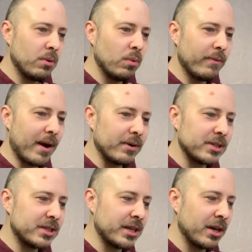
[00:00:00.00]
without a
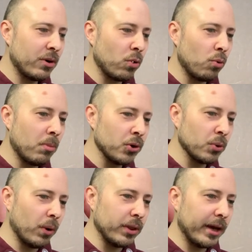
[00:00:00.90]
single
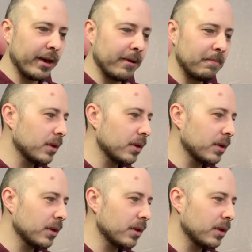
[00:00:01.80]
model on there.